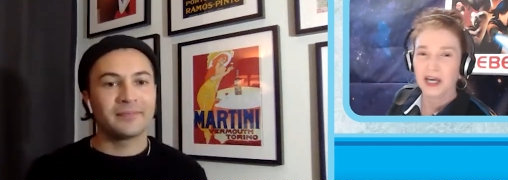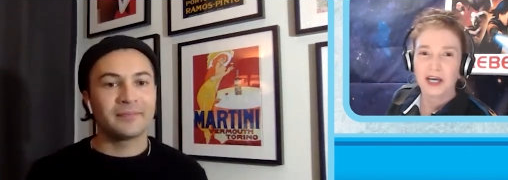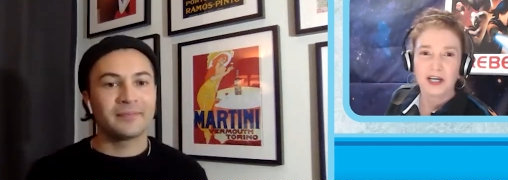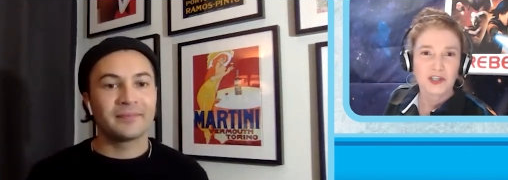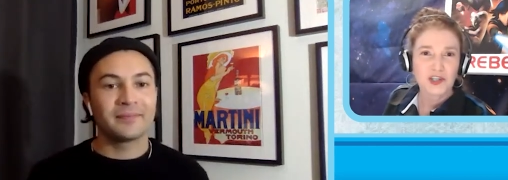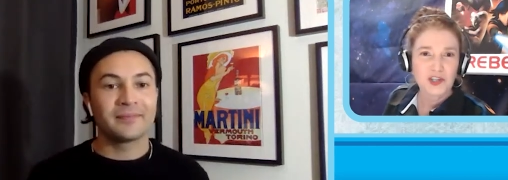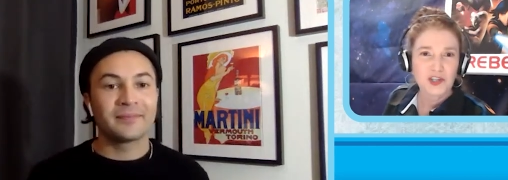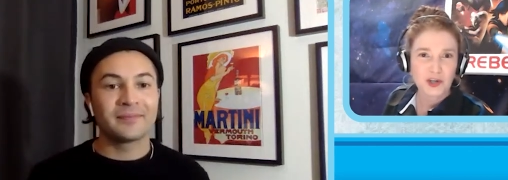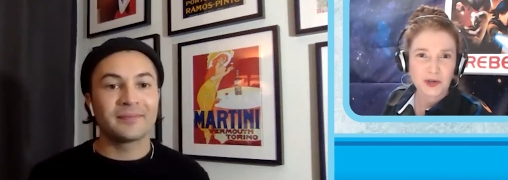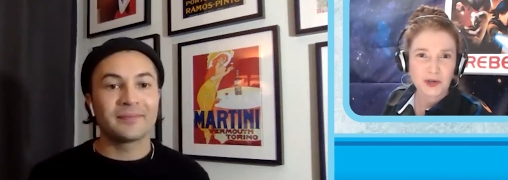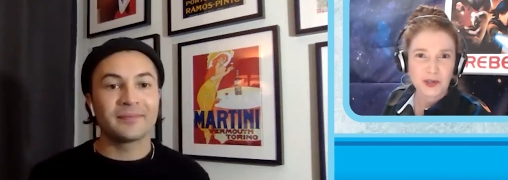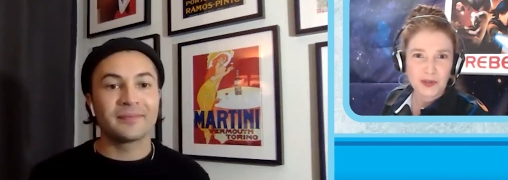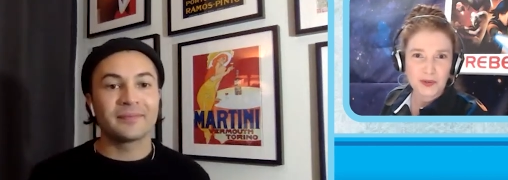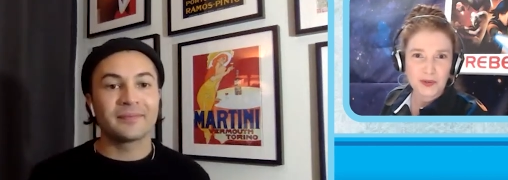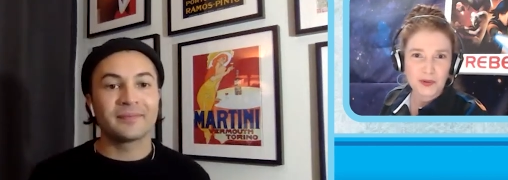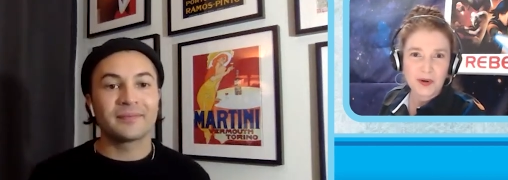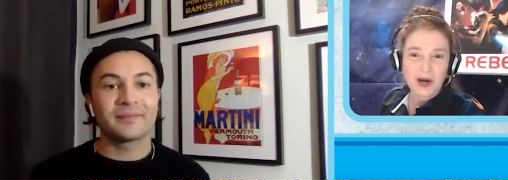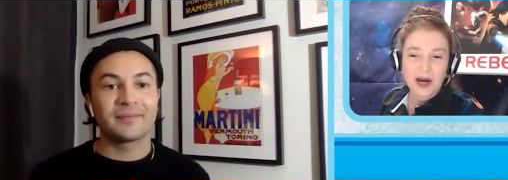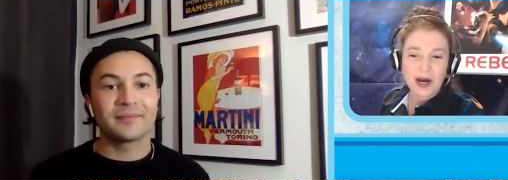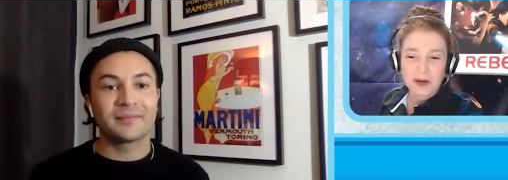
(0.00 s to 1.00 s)
Speaker 1: show
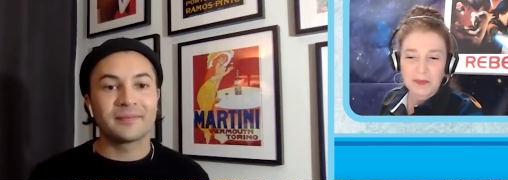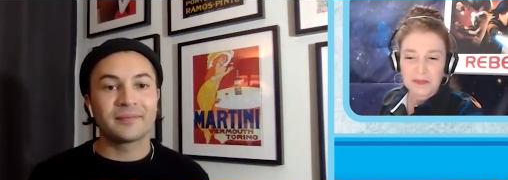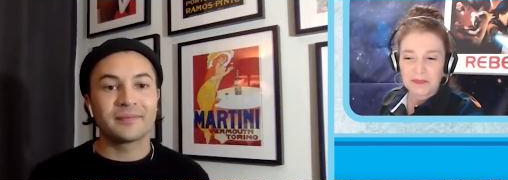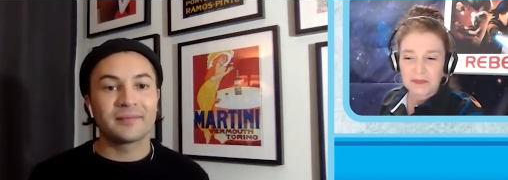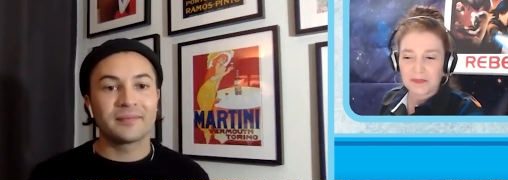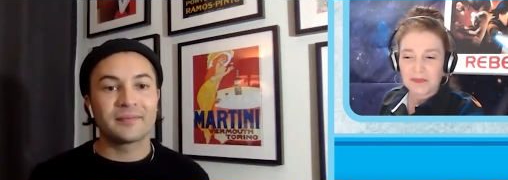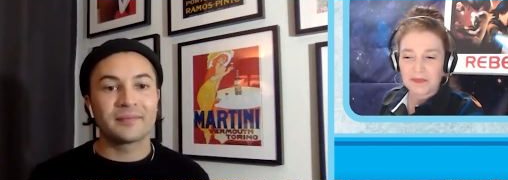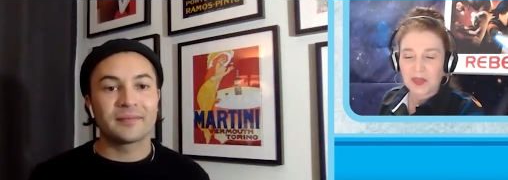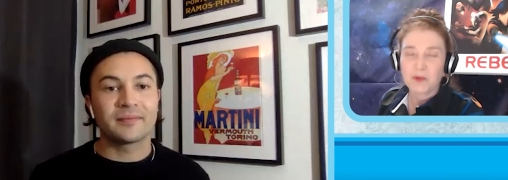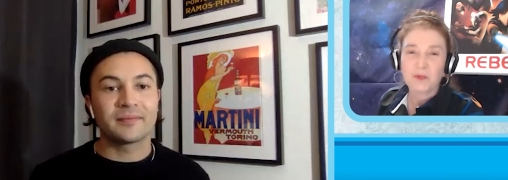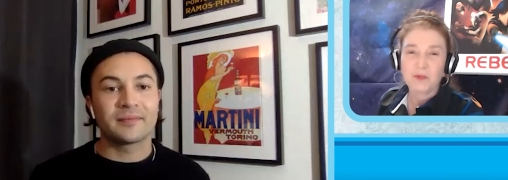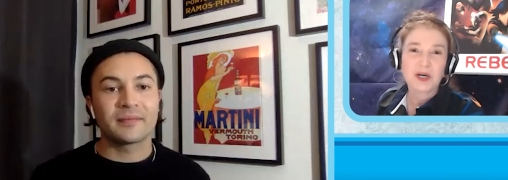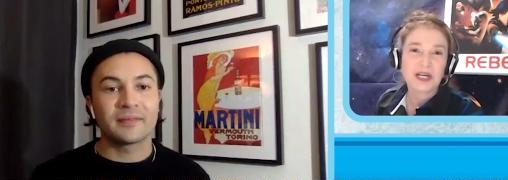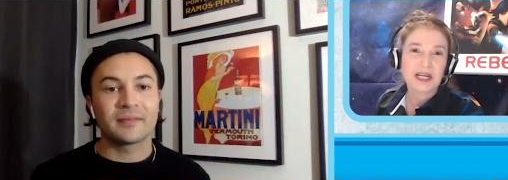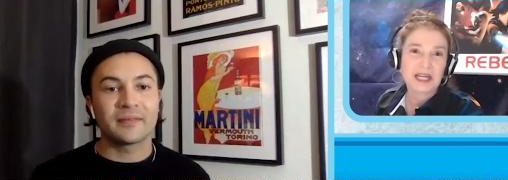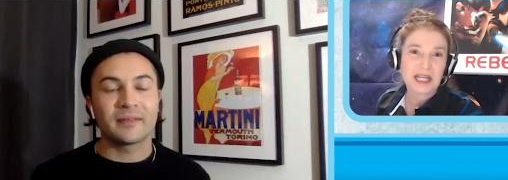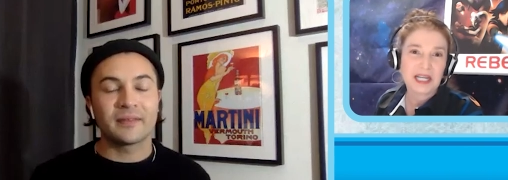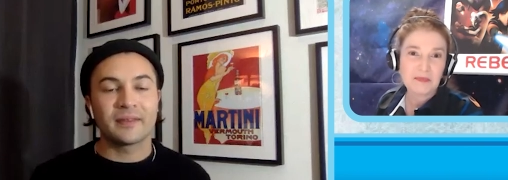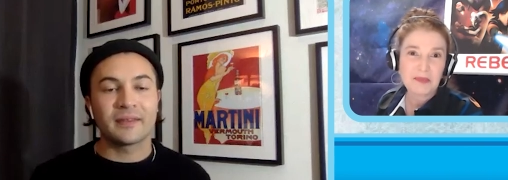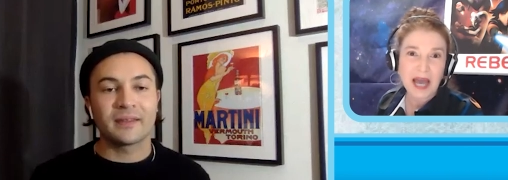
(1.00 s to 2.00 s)
you um, what an
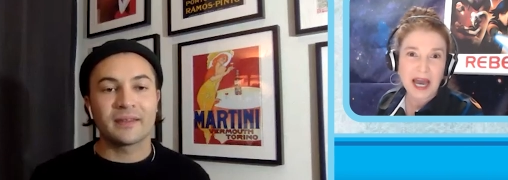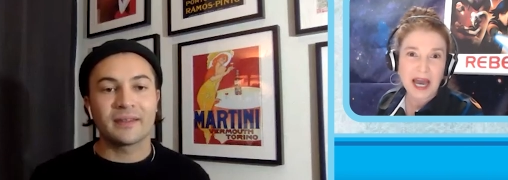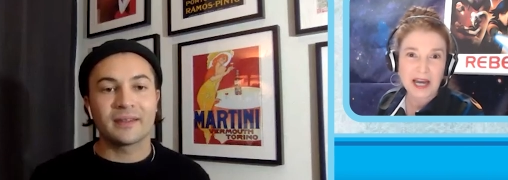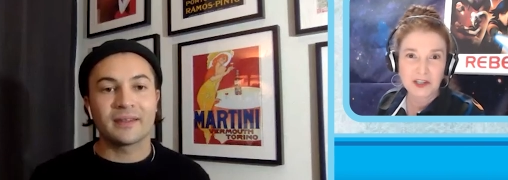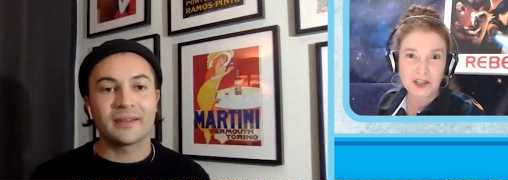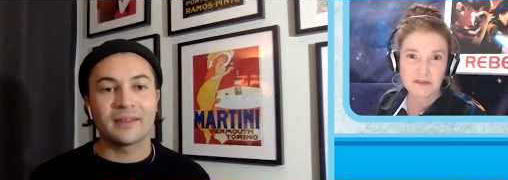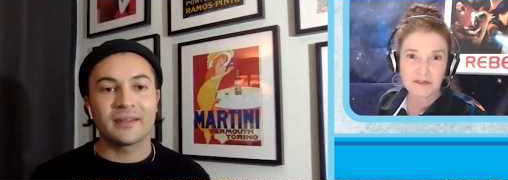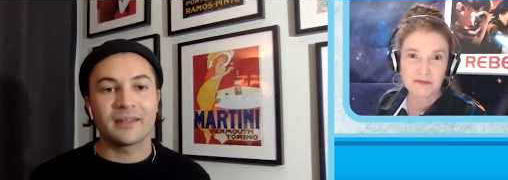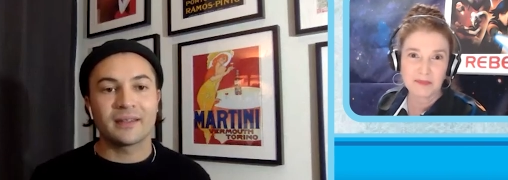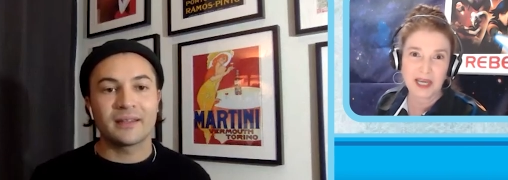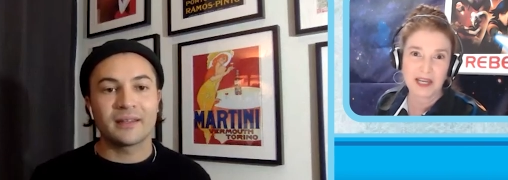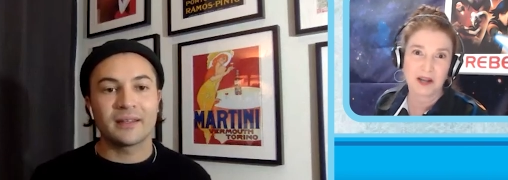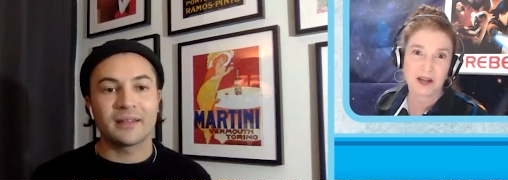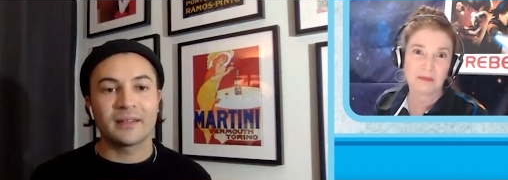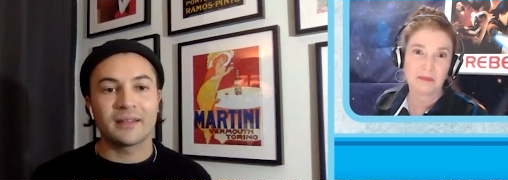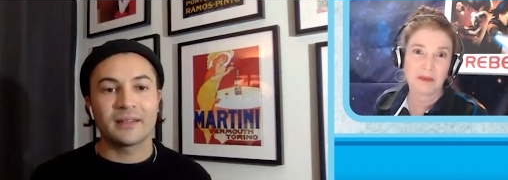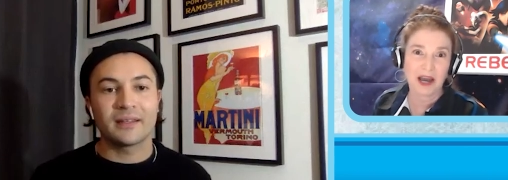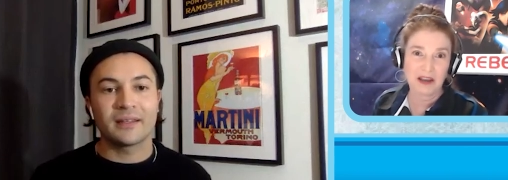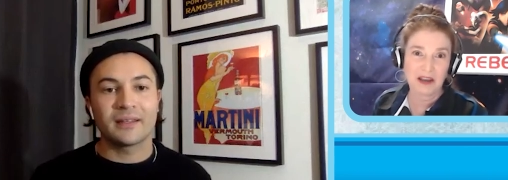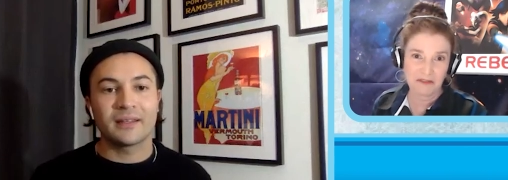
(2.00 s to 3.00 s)
impact you've made on
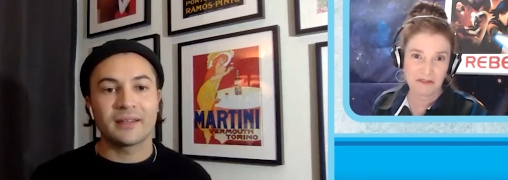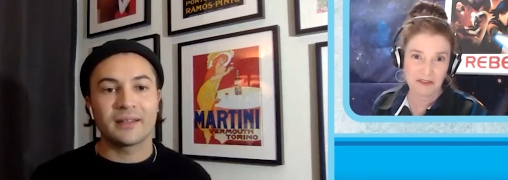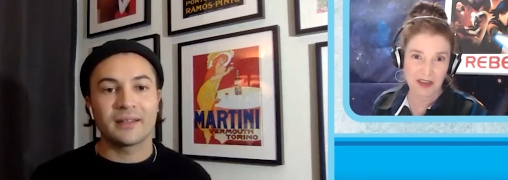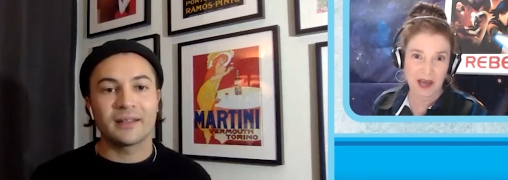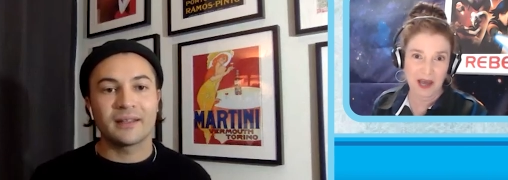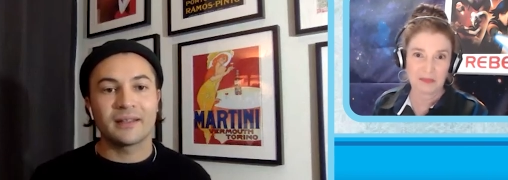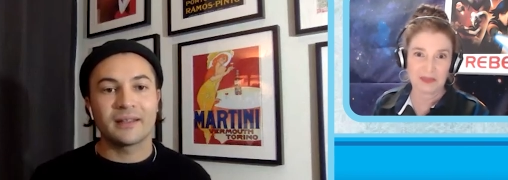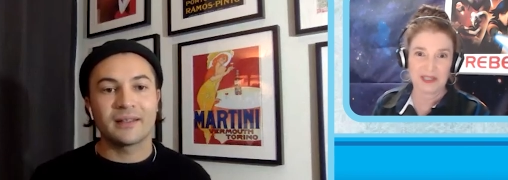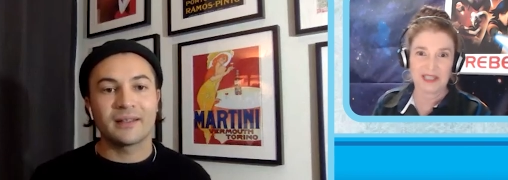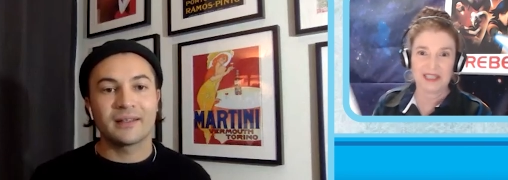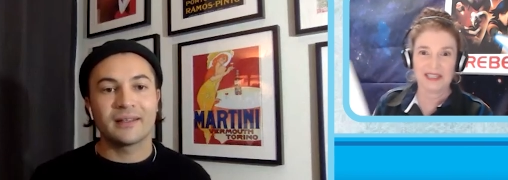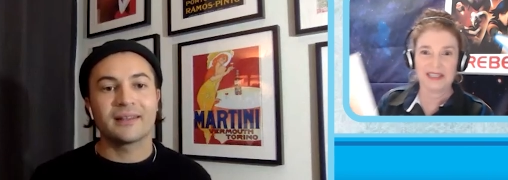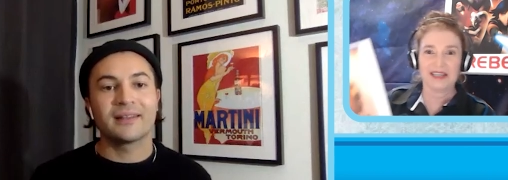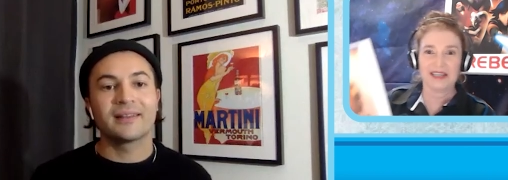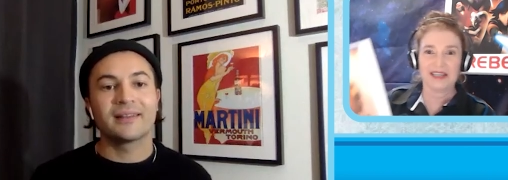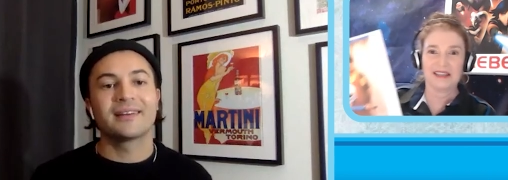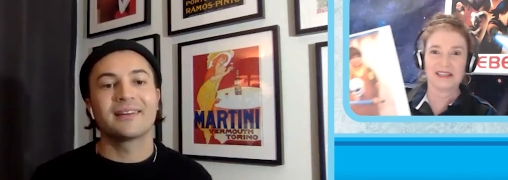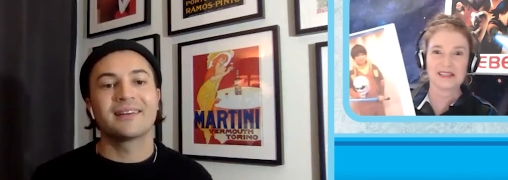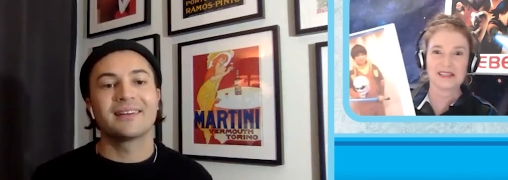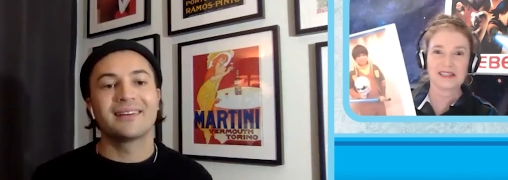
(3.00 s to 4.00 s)
my family.
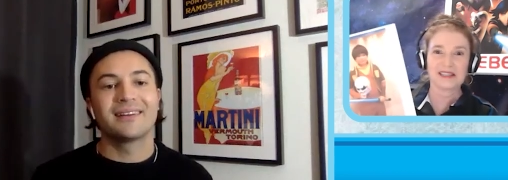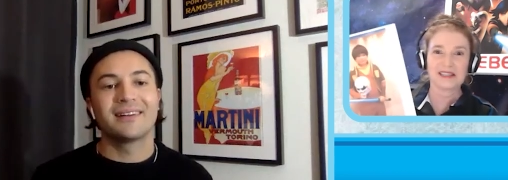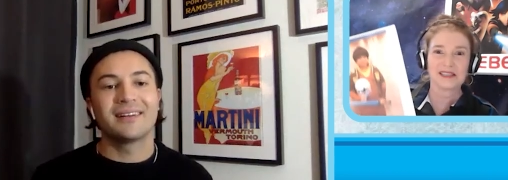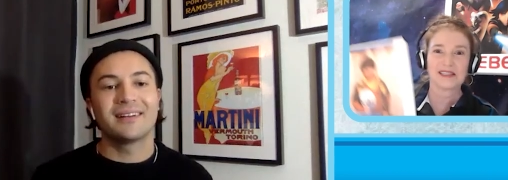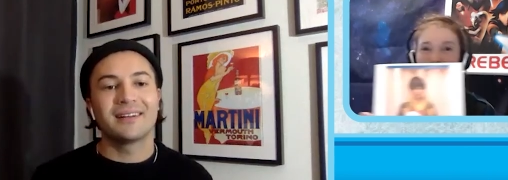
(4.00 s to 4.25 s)
This is a